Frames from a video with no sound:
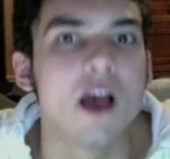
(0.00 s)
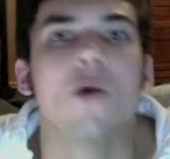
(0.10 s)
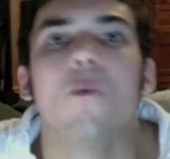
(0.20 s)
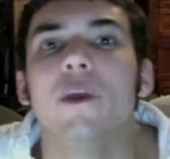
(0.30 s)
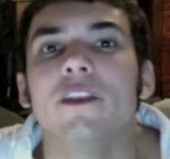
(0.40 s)

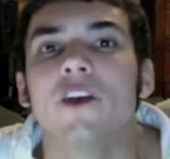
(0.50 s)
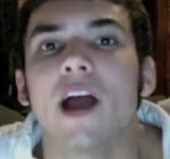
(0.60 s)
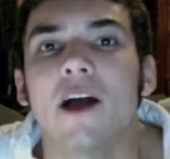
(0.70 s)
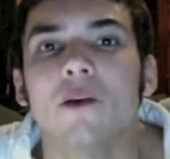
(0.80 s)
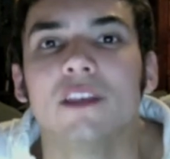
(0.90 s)
When you're
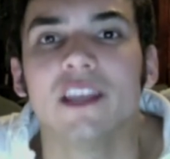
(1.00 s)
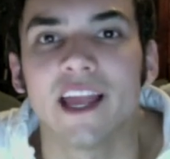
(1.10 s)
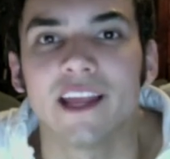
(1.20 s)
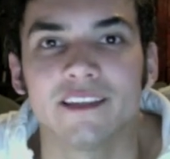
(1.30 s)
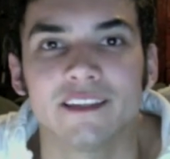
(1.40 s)
out
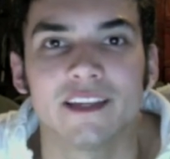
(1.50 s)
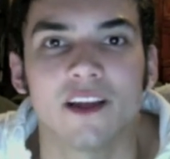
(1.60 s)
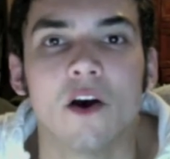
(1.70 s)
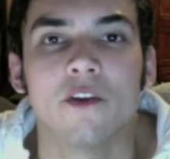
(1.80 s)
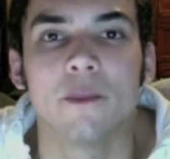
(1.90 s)
late
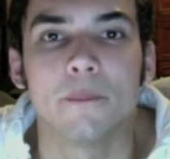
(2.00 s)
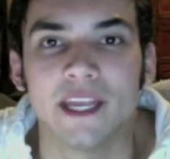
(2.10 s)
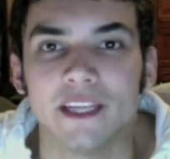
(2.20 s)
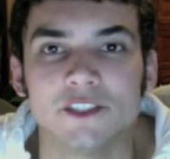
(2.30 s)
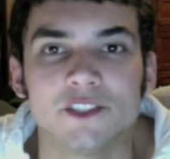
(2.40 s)
on the
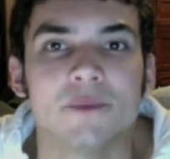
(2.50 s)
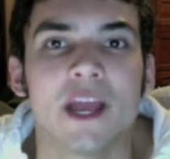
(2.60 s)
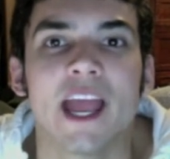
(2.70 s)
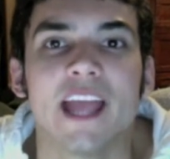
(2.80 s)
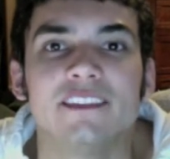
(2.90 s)
beach,
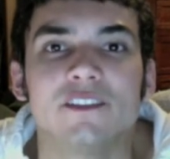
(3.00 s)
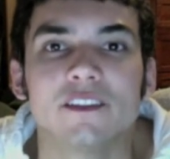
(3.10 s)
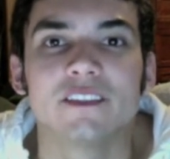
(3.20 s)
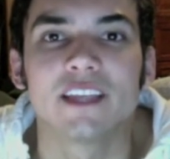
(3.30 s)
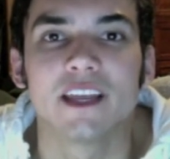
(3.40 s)
it
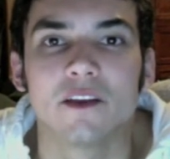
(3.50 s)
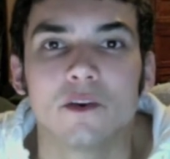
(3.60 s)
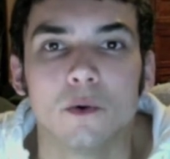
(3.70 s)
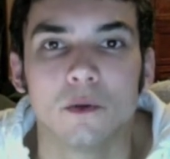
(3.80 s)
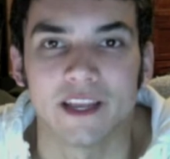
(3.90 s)
starts getting
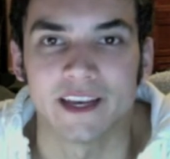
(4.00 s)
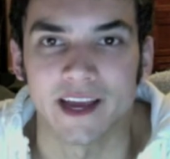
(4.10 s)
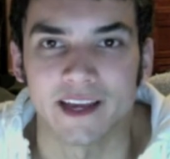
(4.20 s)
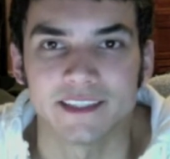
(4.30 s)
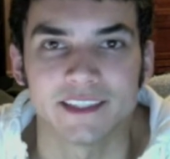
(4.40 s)
cool at
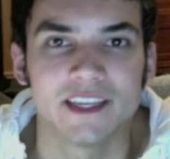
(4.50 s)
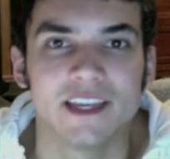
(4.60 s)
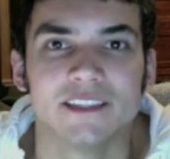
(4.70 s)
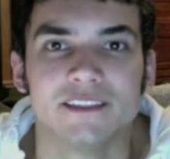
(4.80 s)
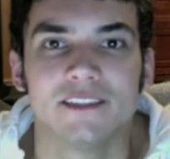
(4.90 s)
night.
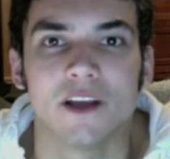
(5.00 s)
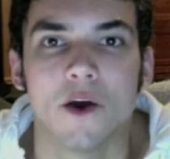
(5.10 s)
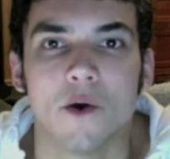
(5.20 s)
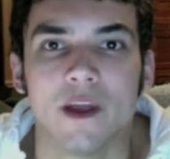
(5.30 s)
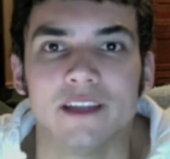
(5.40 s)

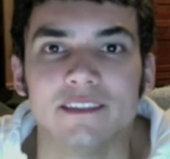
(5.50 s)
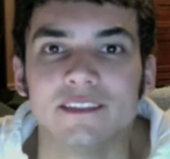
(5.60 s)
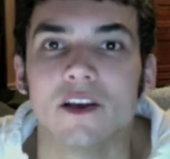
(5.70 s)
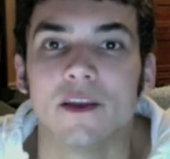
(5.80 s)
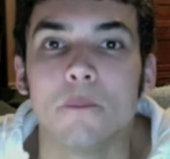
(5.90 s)
So it's
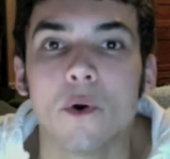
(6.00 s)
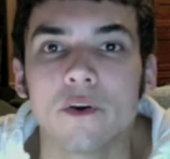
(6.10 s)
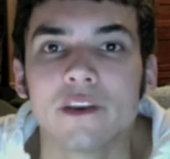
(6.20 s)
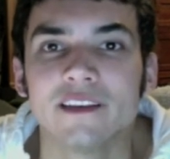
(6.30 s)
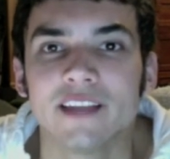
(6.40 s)

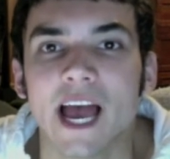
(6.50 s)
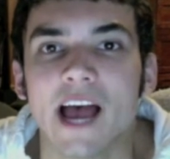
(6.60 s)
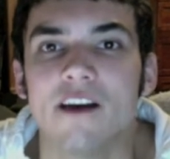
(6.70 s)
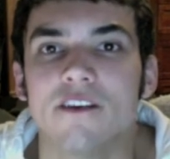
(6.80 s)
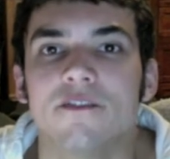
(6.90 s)
important to
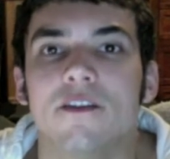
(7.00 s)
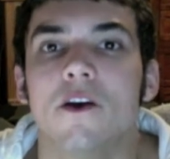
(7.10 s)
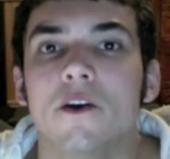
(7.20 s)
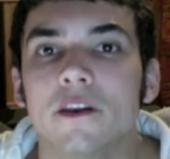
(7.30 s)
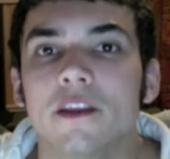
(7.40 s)
have a
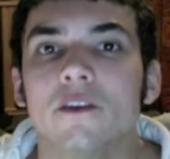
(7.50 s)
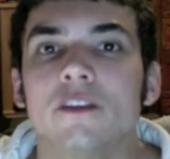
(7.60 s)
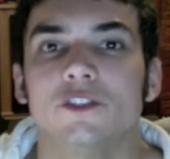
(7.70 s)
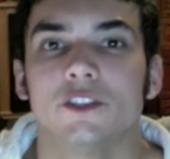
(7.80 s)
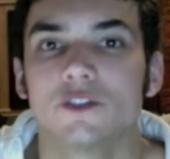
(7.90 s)
hoodie you
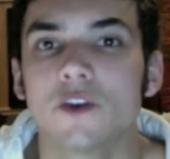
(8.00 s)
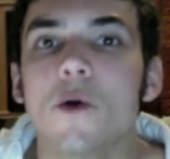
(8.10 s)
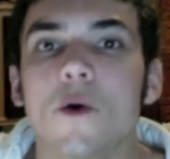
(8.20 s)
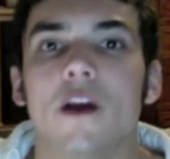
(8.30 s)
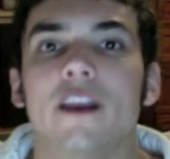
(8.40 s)
can just
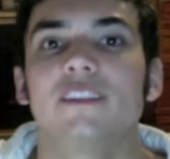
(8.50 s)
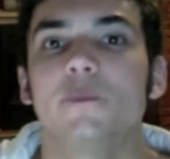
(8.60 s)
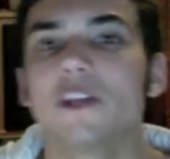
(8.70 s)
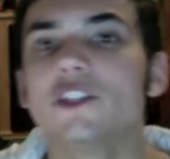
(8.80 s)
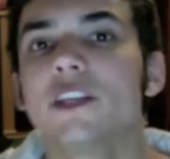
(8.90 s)
throw on,
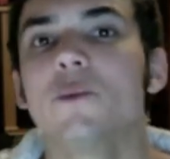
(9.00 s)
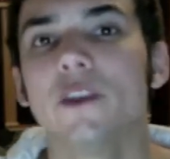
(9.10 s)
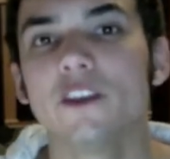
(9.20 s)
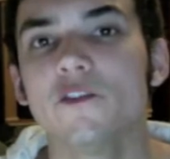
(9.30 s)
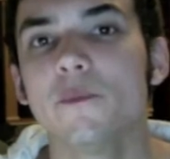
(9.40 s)
especially
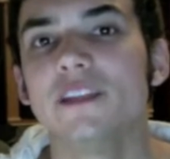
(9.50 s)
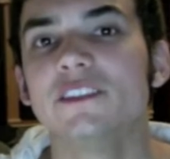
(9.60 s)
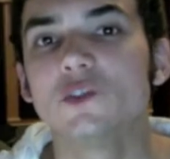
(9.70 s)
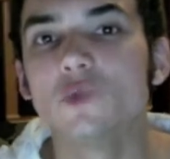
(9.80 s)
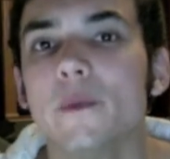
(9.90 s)
when you've been
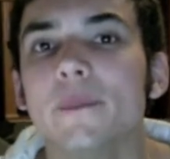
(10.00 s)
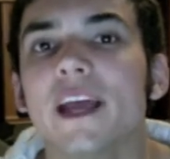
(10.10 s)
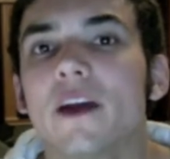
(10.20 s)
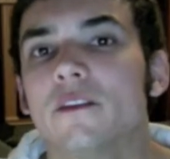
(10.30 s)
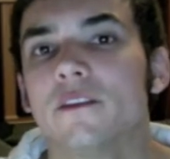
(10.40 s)
swimming
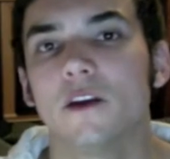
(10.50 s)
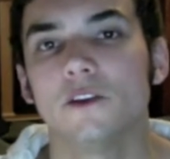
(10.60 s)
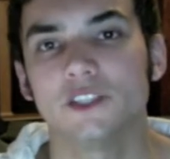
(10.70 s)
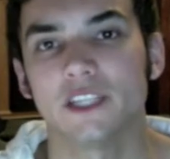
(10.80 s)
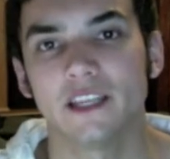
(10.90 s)
out in the
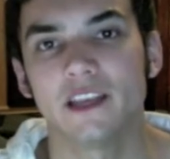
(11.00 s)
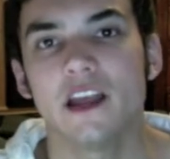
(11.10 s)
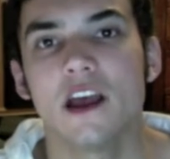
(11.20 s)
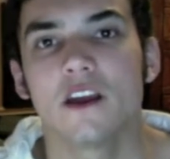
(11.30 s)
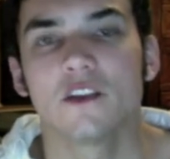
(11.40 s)
ocean,
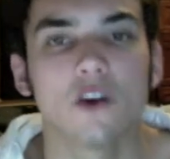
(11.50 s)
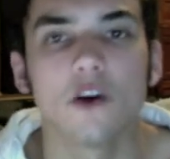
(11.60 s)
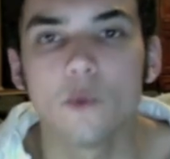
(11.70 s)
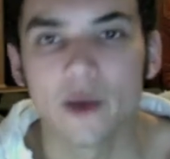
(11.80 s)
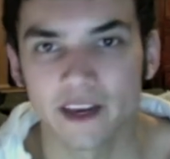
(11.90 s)
you're
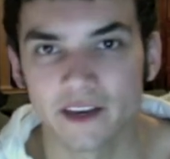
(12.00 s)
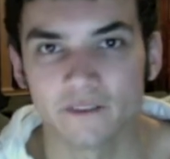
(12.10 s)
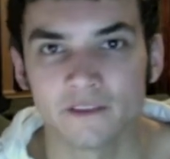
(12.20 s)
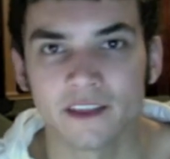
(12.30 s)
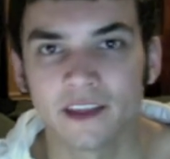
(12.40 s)
all wet and
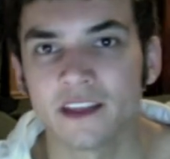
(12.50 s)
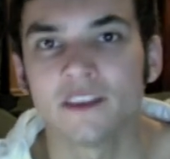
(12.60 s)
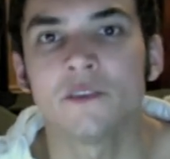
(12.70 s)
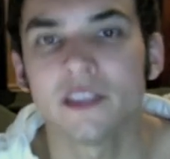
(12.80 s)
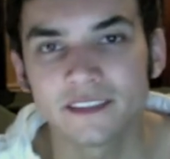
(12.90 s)
everything.
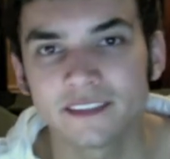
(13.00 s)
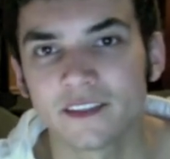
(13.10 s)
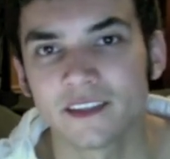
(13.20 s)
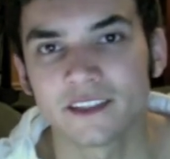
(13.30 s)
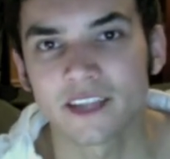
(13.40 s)
You need
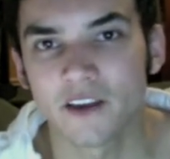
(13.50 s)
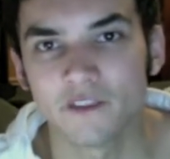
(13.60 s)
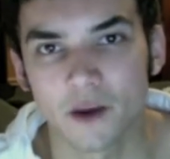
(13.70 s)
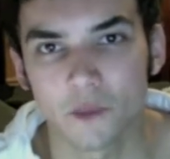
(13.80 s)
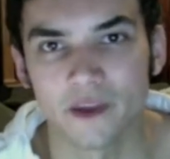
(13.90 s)
something to
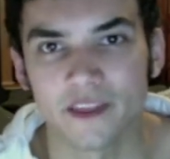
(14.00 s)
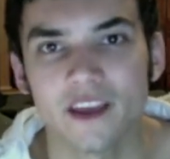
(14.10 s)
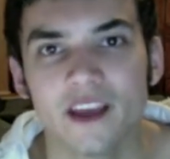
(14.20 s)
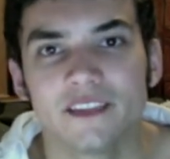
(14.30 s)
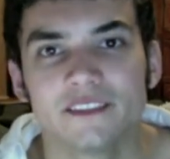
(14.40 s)
cover up with.
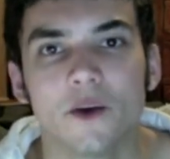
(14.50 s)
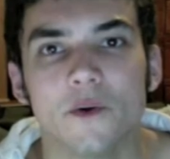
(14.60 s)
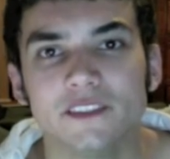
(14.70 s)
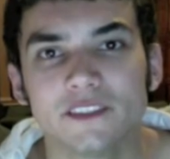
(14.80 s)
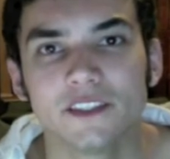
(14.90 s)
So
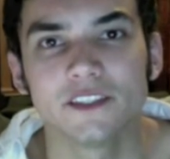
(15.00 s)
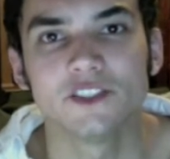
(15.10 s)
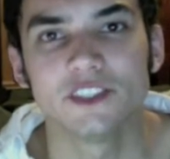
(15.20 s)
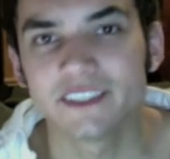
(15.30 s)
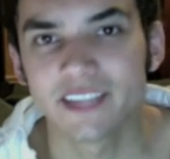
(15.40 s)
it's good
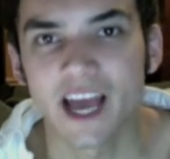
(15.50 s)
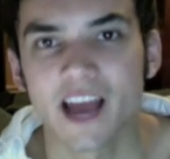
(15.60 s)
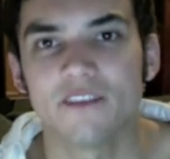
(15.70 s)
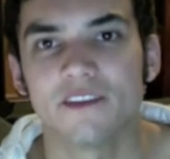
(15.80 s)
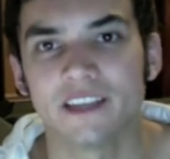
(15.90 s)
just to
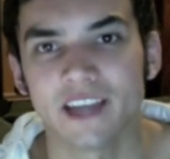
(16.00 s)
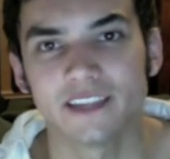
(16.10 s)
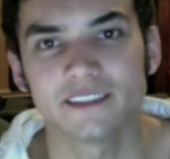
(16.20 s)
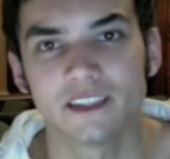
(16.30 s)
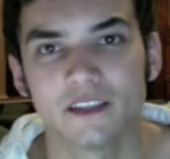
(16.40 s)
have a
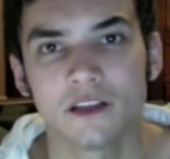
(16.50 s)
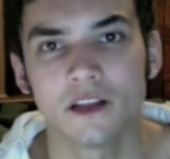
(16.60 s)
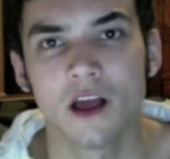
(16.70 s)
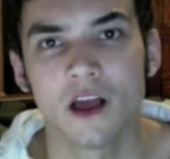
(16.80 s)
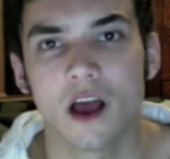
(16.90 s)
nice little
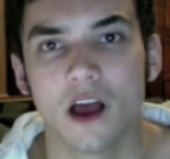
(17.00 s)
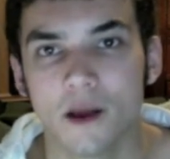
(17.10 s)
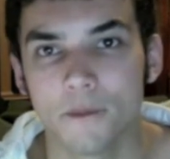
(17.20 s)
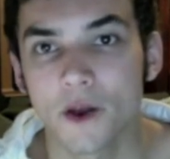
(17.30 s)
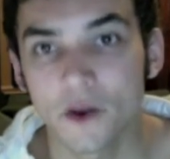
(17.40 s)

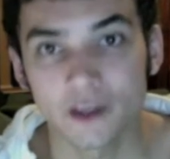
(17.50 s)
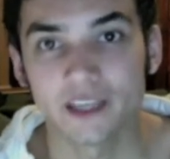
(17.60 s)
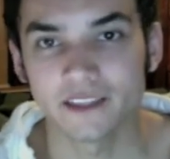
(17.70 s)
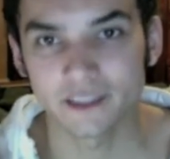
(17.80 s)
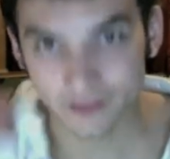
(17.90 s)

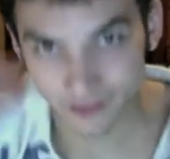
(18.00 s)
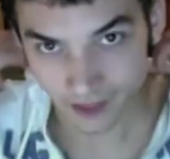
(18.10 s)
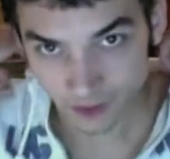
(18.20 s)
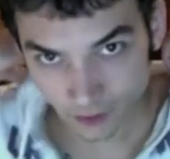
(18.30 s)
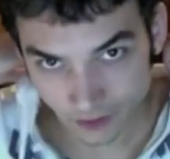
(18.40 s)
hoodie
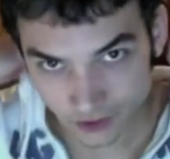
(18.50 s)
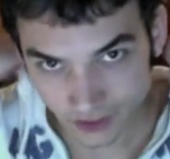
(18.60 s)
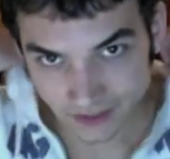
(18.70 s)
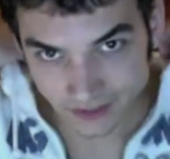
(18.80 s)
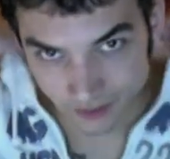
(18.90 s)
that you can
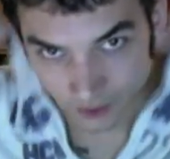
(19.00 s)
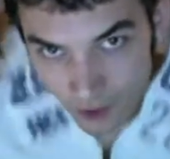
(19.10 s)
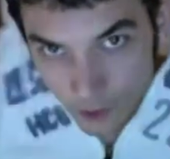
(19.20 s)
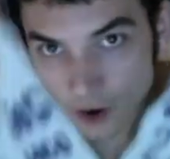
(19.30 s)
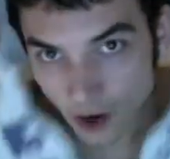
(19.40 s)
just
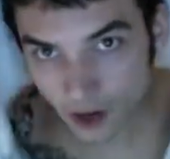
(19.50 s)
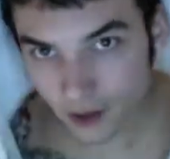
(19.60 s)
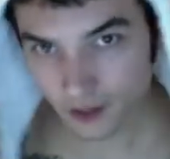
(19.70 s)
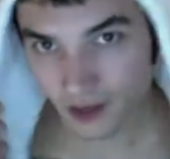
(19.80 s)
throw on.